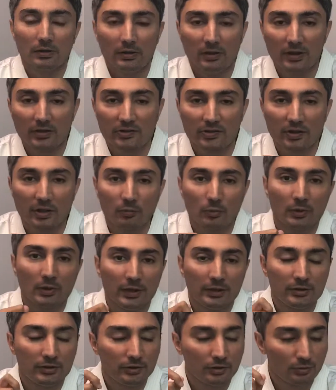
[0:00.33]
Yes, I would
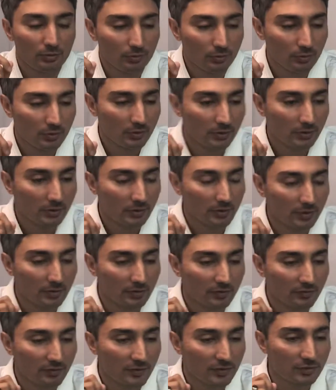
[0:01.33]
like to uh,
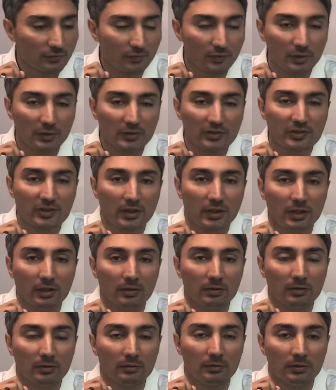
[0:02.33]
first of all
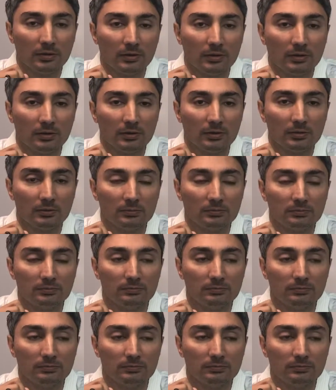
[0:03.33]
say uh,